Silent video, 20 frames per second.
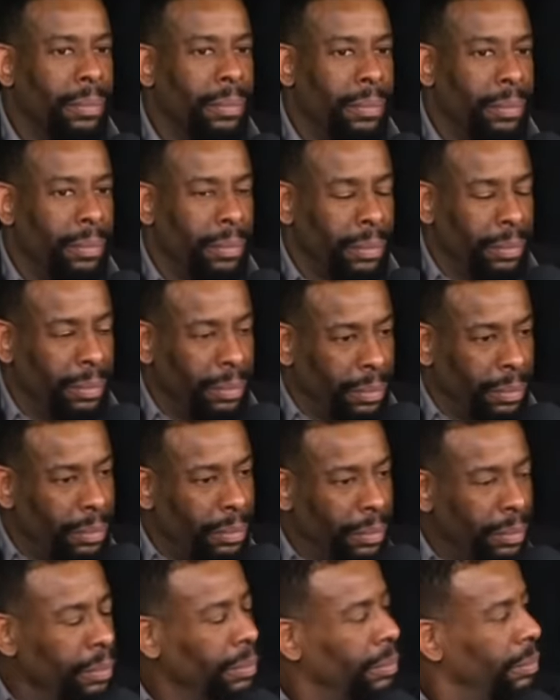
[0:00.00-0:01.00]

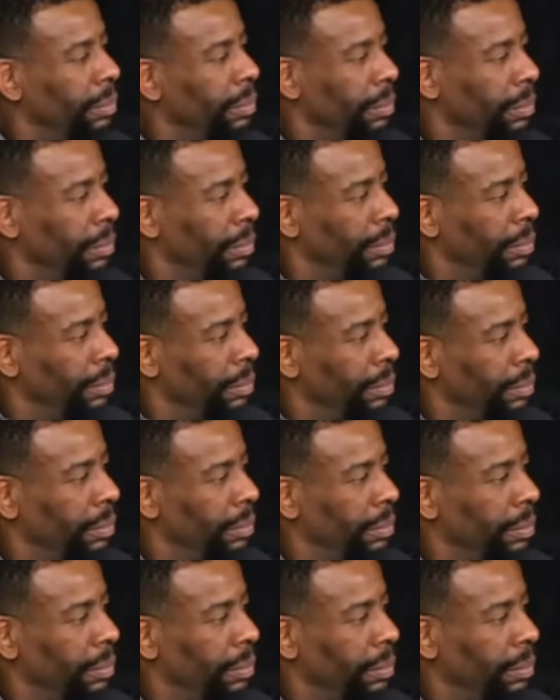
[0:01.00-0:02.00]

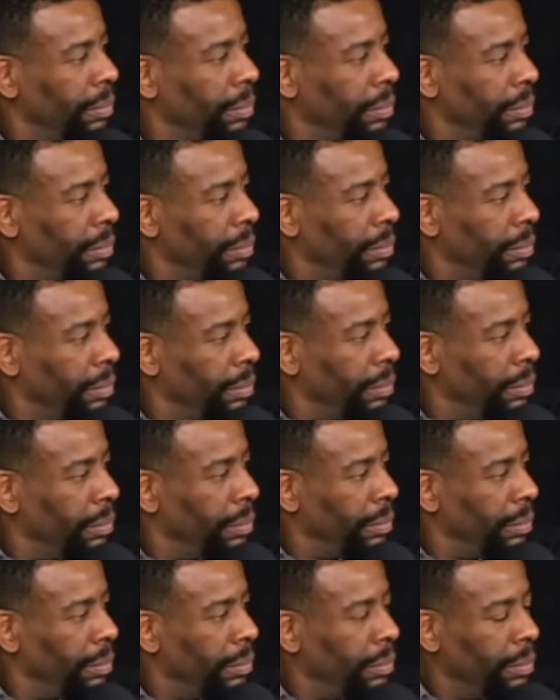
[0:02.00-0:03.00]

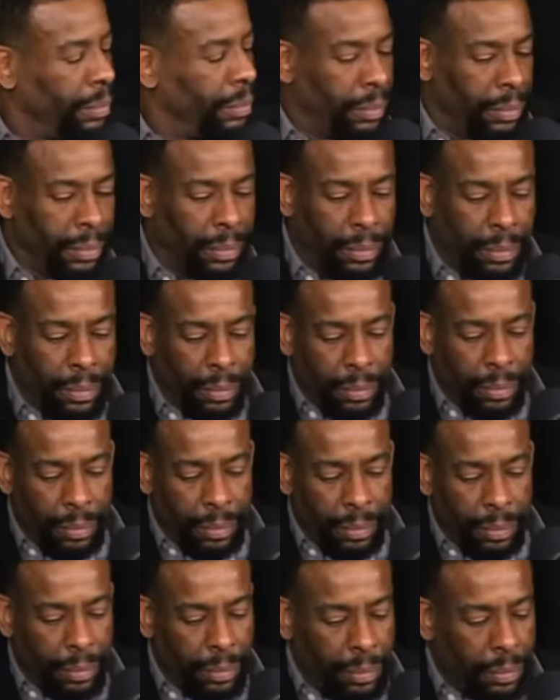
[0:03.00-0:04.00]

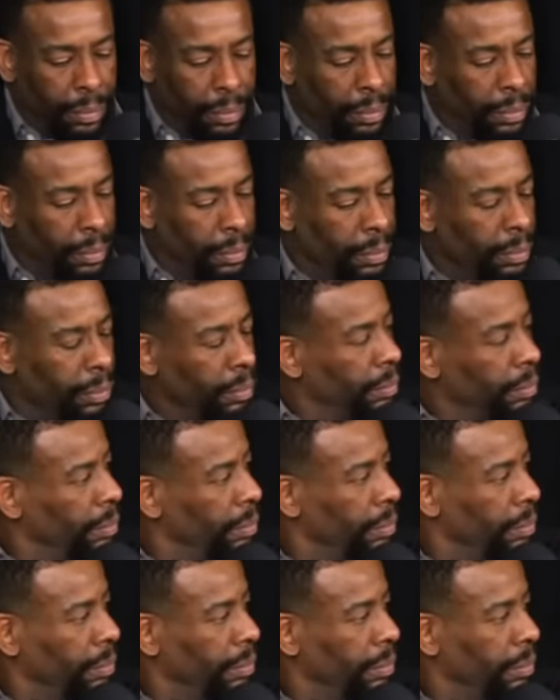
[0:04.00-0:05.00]

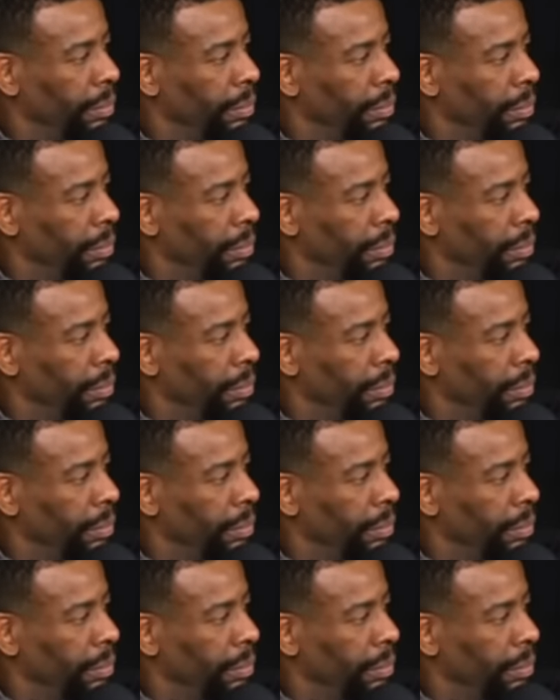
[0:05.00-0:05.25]
No words are spoken by the person on screen.